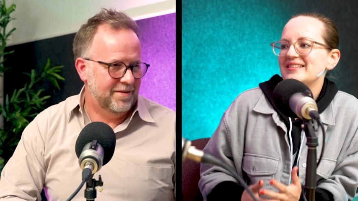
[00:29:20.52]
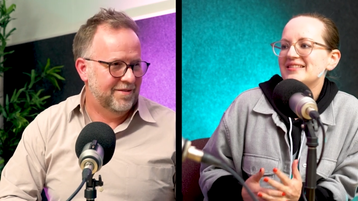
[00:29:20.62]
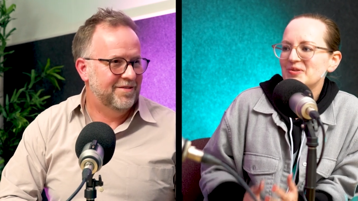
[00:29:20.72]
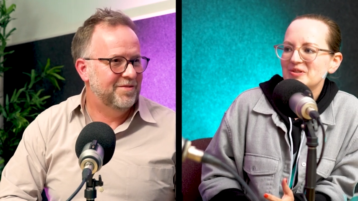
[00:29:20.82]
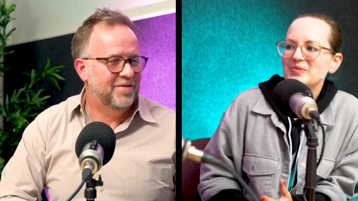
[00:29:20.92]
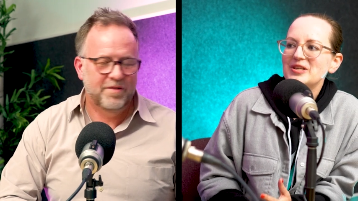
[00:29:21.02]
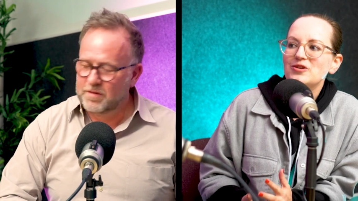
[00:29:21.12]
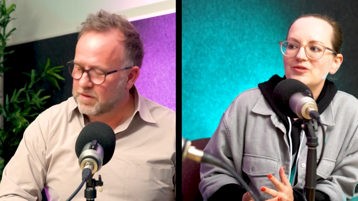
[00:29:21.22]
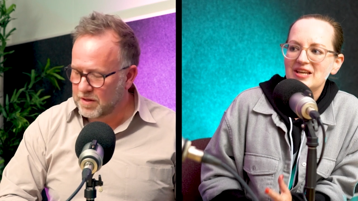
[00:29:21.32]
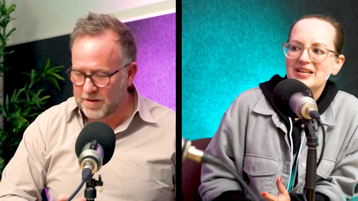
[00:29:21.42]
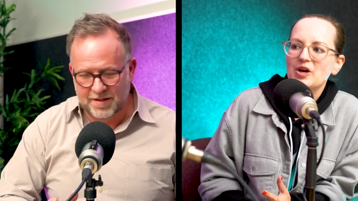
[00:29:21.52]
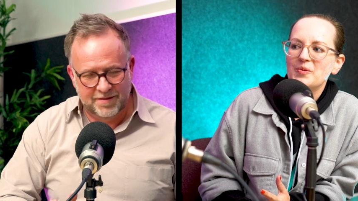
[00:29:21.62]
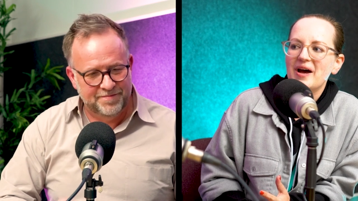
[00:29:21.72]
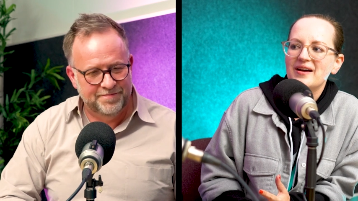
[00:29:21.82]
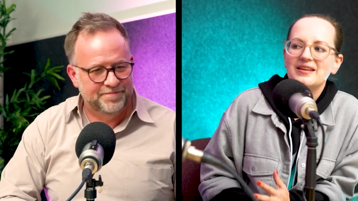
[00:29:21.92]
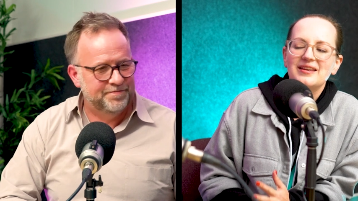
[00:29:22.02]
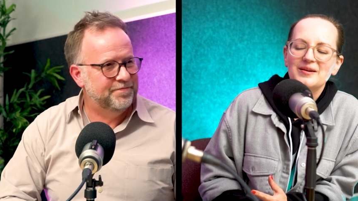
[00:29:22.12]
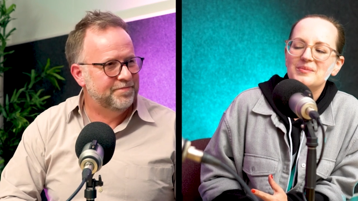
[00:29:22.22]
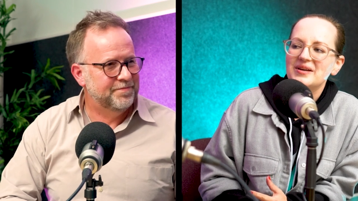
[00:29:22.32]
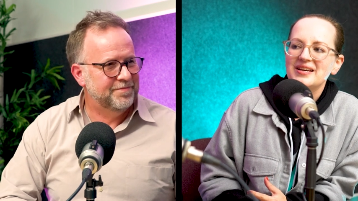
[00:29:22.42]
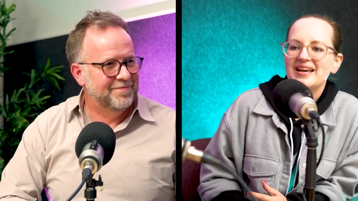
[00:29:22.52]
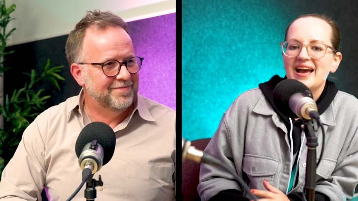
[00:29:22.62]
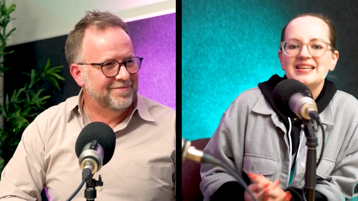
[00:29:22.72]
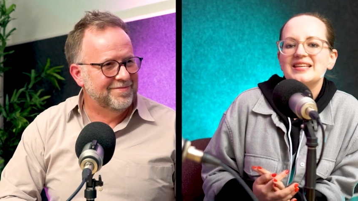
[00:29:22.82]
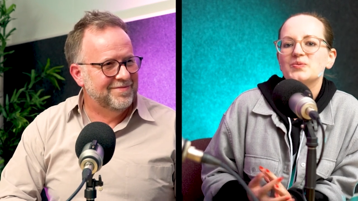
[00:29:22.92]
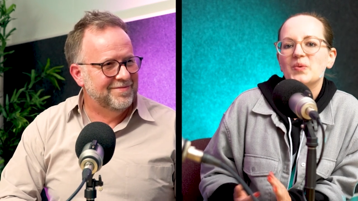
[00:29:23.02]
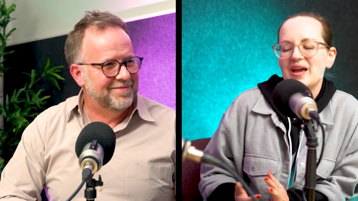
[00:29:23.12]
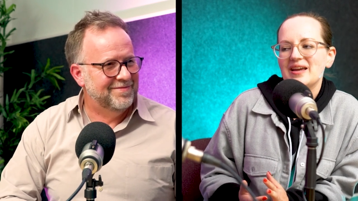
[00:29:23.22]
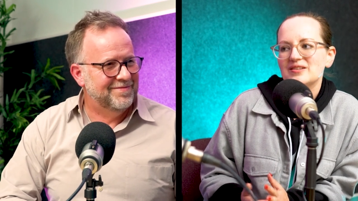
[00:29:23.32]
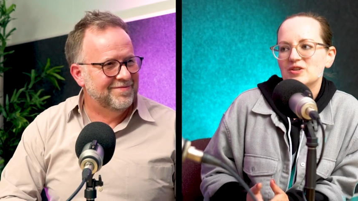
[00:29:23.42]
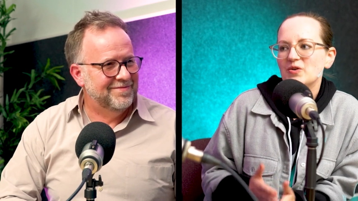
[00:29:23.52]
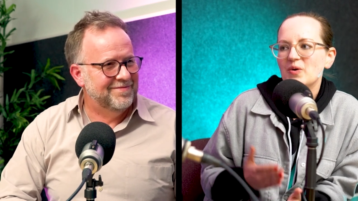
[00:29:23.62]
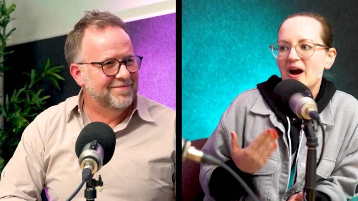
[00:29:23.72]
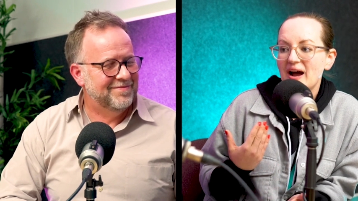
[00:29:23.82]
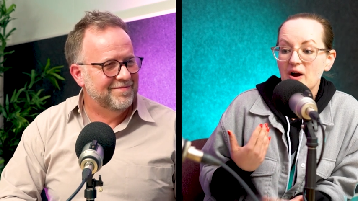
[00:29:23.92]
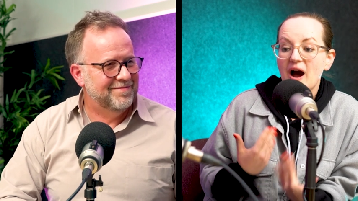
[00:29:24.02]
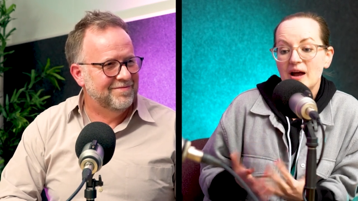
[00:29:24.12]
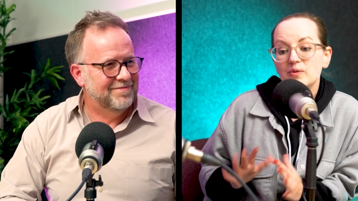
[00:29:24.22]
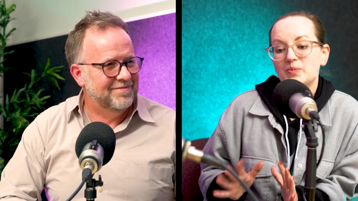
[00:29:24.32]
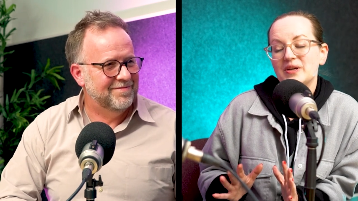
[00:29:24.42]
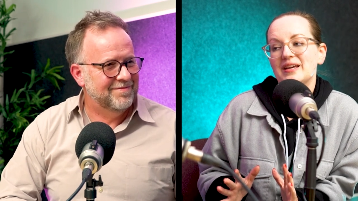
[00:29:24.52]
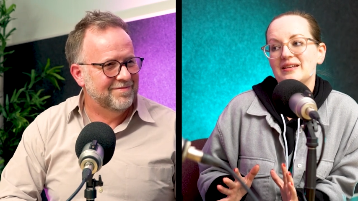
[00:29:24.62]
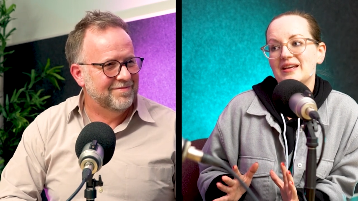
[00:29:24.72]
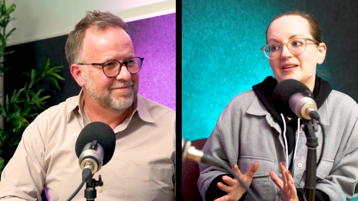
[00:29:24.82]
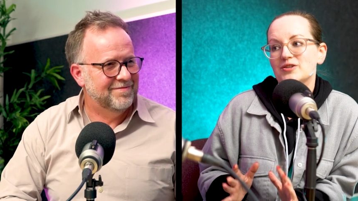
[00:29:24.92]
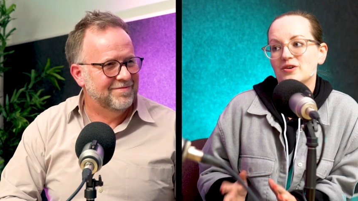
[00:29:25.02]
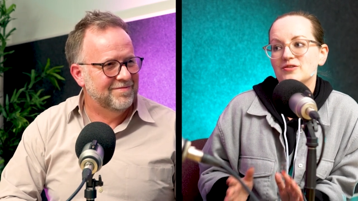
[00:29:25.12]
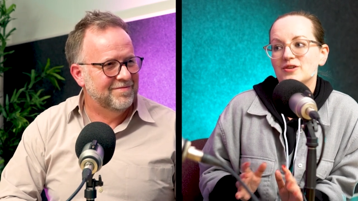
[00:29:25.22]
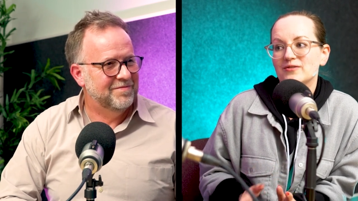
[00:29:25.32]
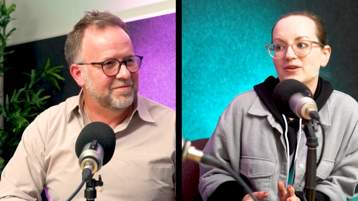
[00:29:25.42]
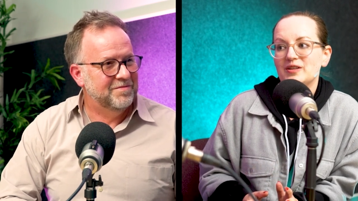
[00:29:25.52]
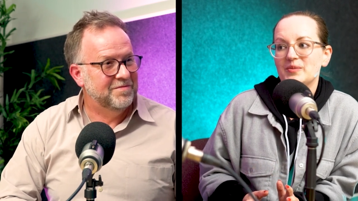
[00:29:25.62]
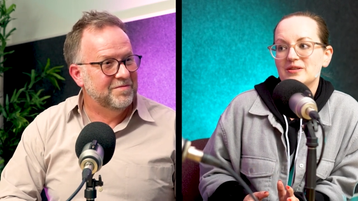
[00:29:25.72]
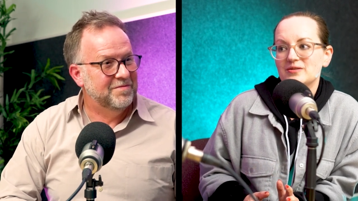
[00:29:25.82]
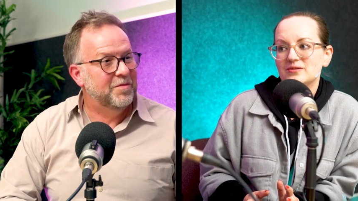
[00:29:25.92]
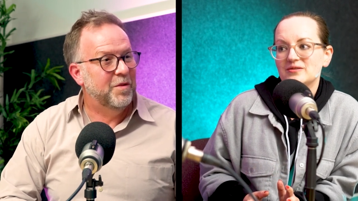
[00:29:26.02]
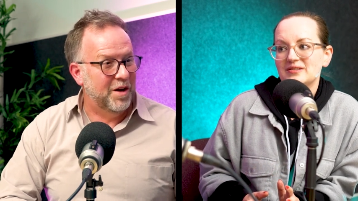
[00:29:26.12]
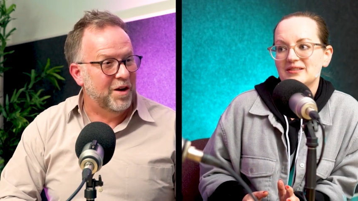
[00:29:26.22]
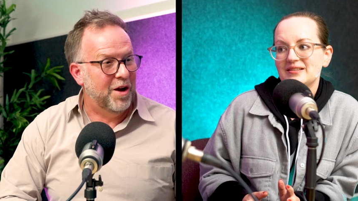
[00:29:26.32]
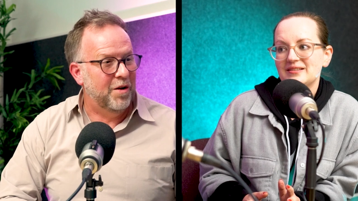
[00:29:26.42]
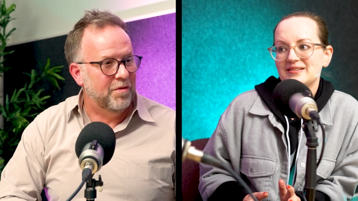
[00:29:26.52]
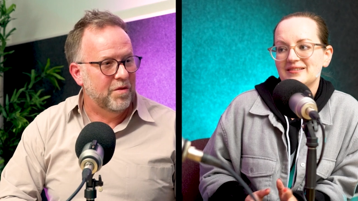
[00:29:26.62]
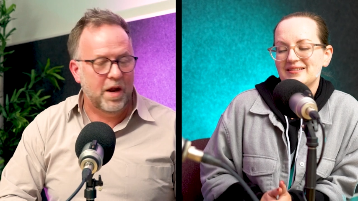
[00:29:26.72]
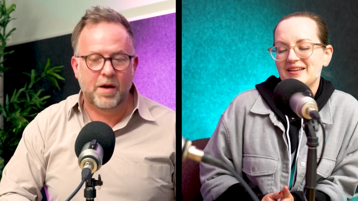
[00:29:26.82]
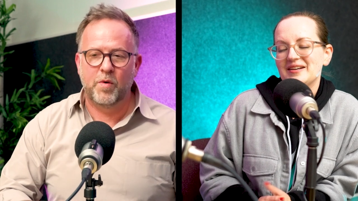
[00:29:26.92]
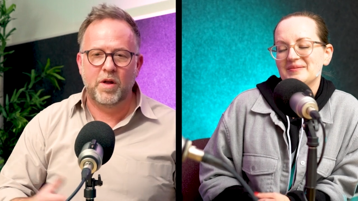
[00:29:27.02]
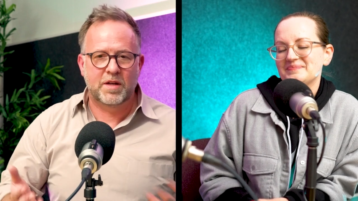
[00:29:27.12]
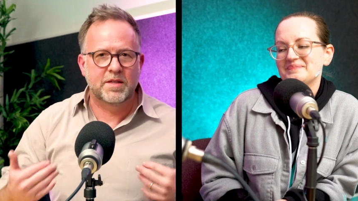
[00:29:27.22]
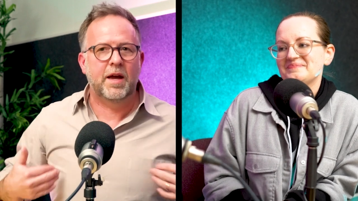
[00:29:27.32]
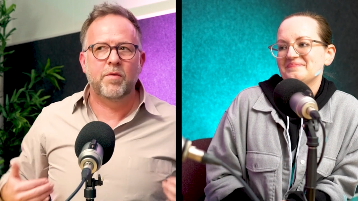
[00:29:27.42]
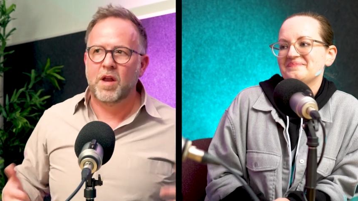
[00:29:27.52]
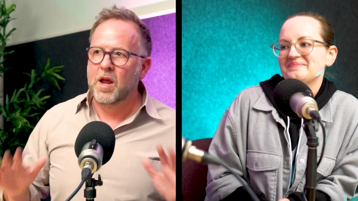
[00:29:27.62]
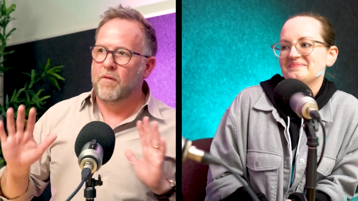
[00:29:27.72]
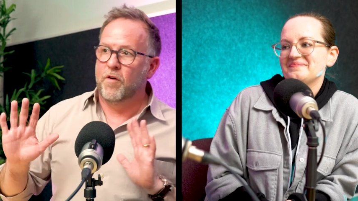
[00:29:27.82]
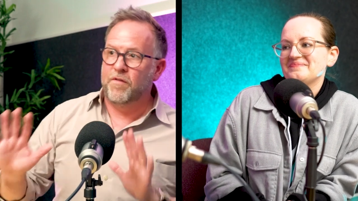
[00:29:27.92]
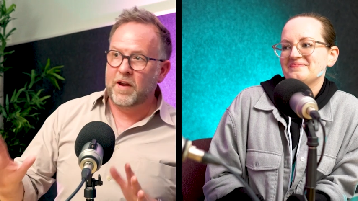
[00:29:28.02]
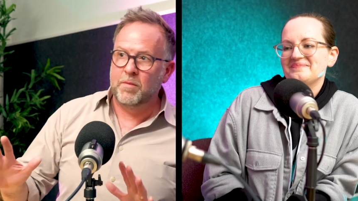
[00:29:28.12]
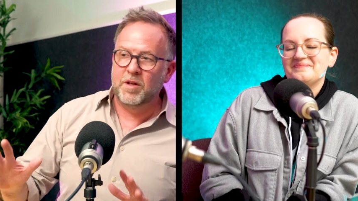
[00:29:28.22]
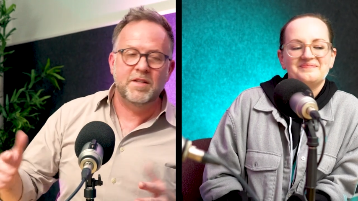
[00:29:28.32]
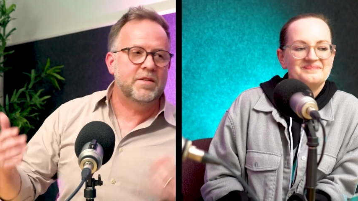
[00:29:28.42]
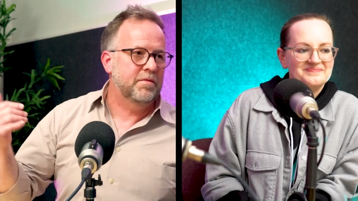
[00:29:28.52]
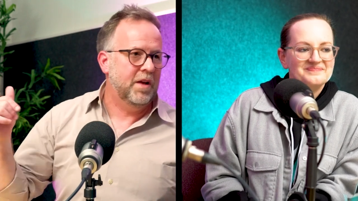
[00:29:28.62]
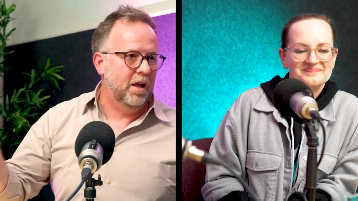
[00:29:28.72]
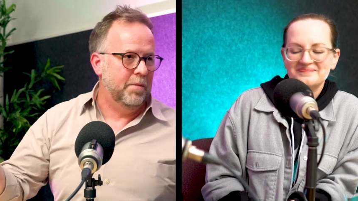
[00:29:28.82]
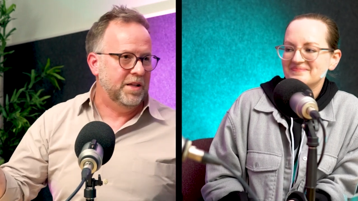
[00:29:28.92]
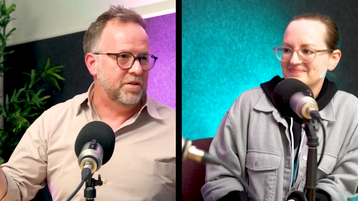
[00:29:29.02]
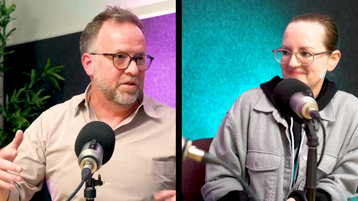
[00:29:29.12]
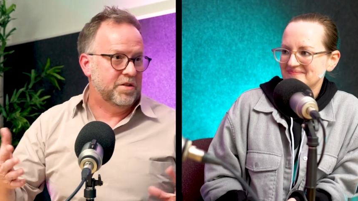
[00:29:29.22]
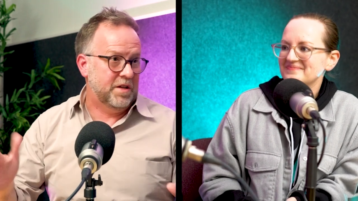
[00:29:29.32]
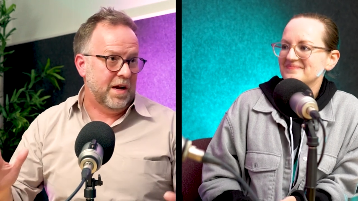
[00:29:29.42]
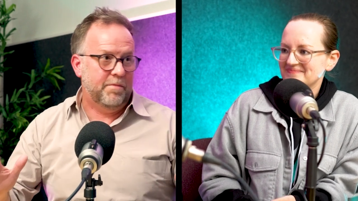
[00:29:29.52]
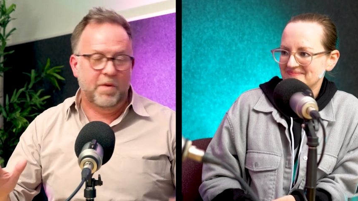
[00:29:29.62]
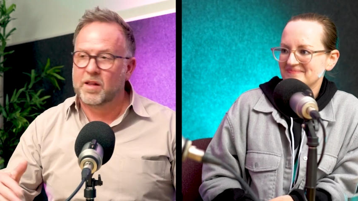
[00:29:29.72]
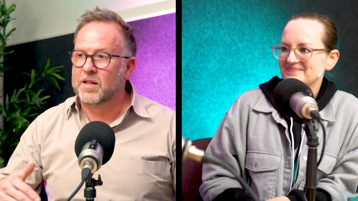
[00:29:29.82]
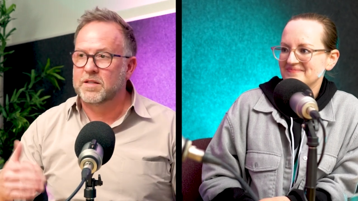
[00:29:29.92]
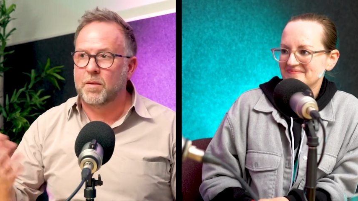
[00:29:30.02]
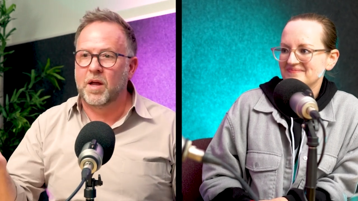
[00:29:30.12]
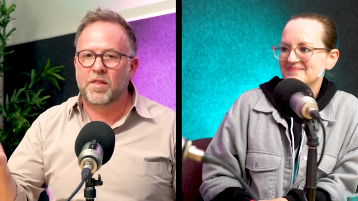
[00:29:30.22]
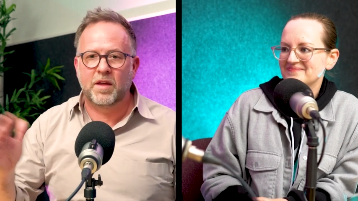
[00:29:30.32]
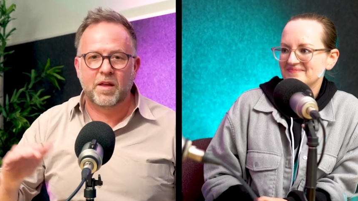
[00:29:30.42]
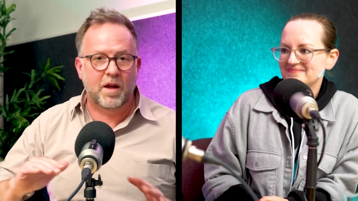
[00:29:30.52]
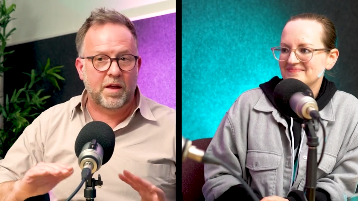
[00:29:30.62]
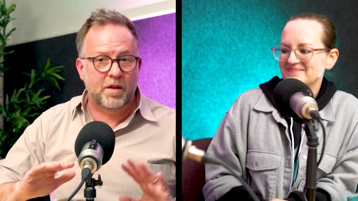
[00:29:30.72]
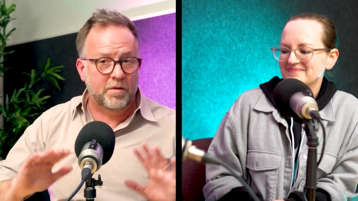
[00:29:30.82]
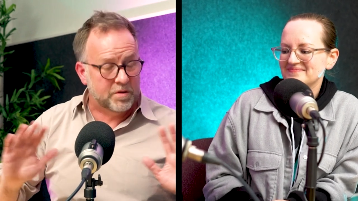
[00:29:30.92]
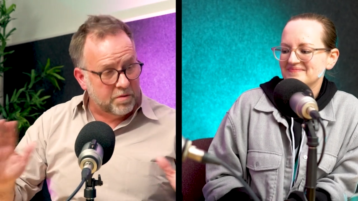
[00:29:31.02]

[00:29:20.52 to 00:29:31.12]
Speaker 1: There's still something unique about him and his way. So I I would pick Indiana Jones over Elemental.
Speaker 2: There you go. Yeah, yeah. well cuz I would for families Elemental is the top of my list. I mean, I think that, I thought it was